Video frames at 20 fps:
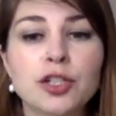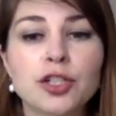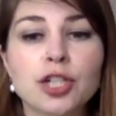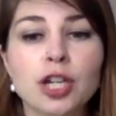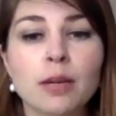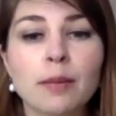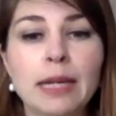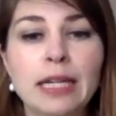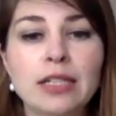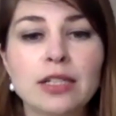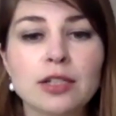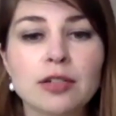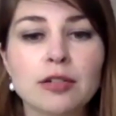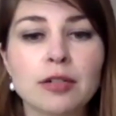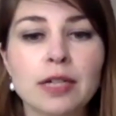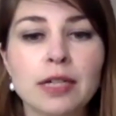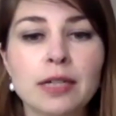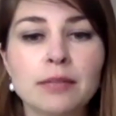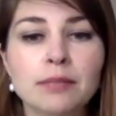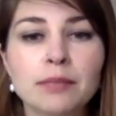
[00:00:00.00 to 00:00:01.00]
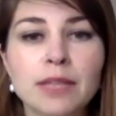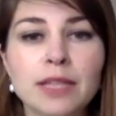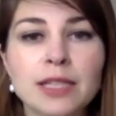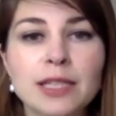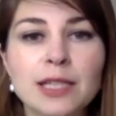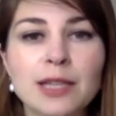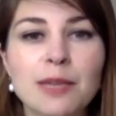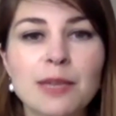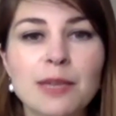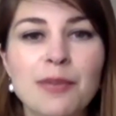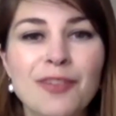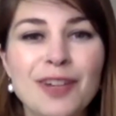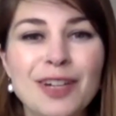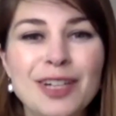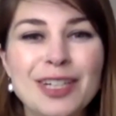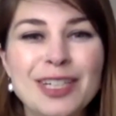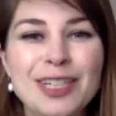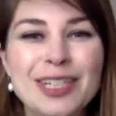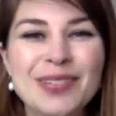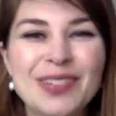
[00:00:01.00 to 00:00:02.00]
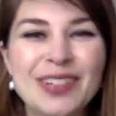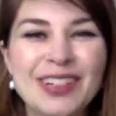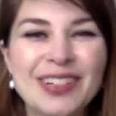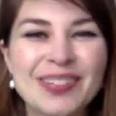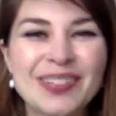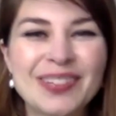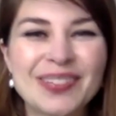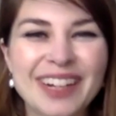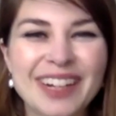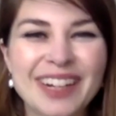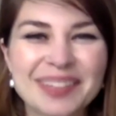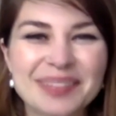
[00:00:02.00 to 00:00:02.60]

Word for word: share my screen. That's the first important part.